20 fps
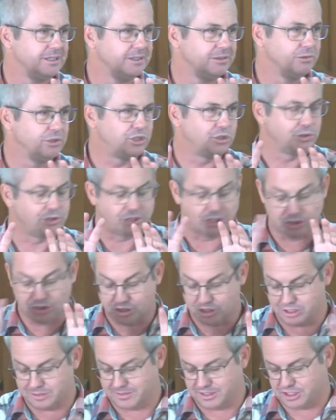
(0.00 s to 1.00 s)
which was a
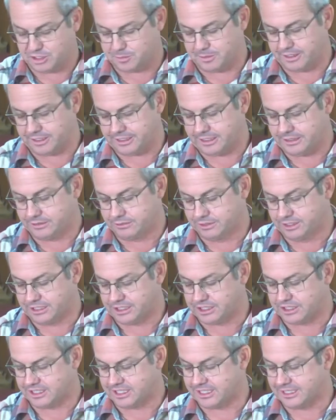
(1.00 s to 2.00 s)
German speaking
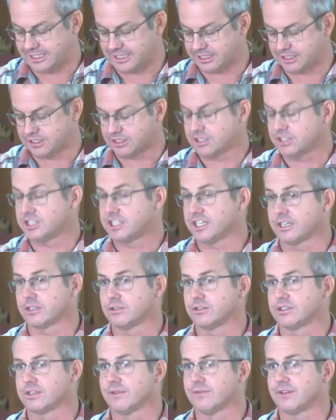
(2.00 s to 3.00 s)
region connected to
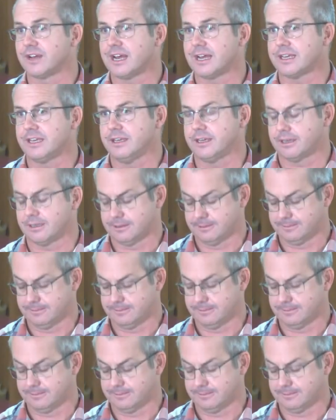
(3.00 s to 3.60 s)
Czechoslovakia.